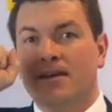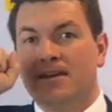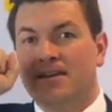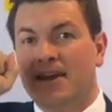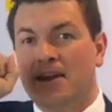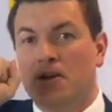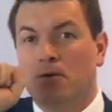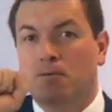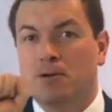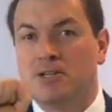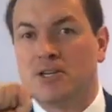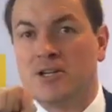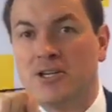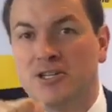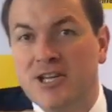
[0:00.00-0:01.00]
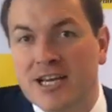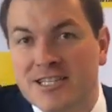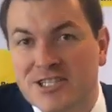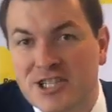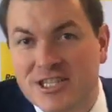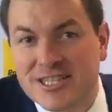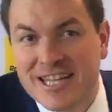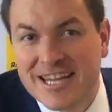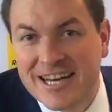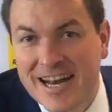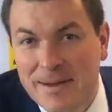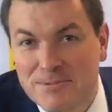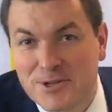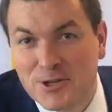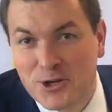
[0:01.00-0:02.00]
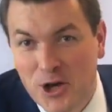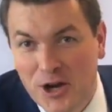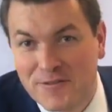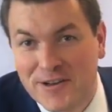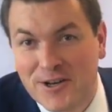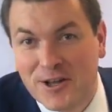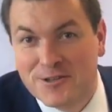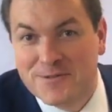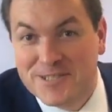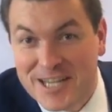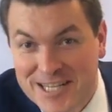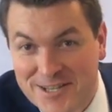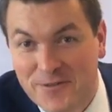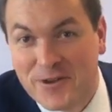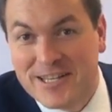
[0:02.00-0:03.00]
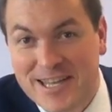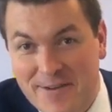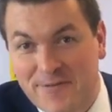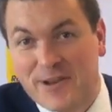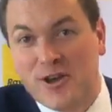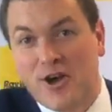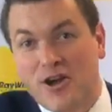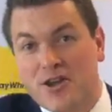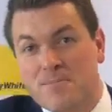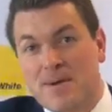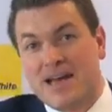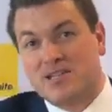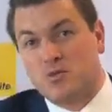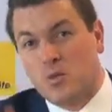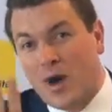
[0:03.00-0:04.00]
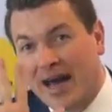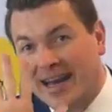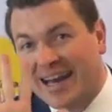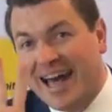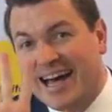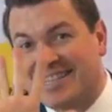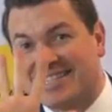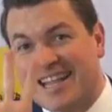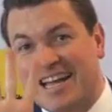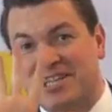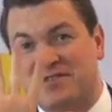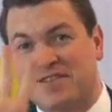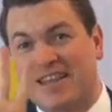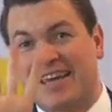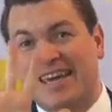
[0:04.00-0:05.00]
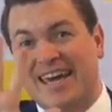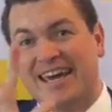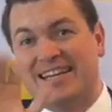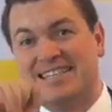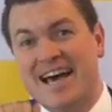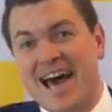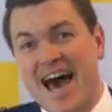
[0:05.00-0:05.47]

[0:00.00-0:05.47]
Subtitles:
Again, Richard, Jess just need an absolute nod of acknowledgement. Jess said we definitely got your best. One last lunge for the keys.